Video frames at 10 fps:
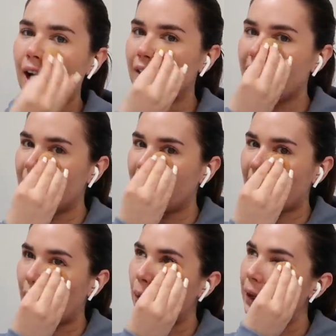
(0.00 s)
And then, like,
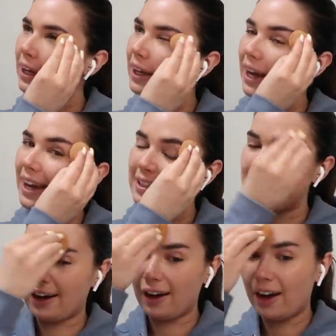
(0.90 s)
a week
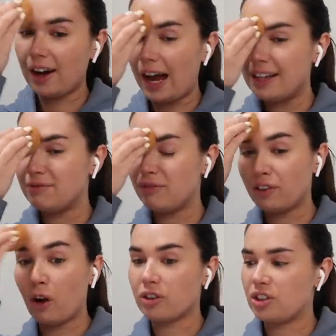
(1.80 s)
later, I
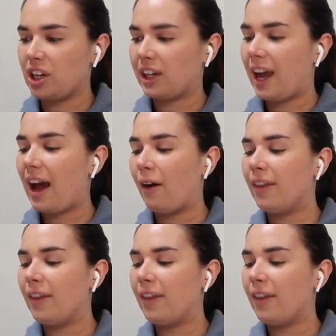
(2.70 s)
forgot to check it out.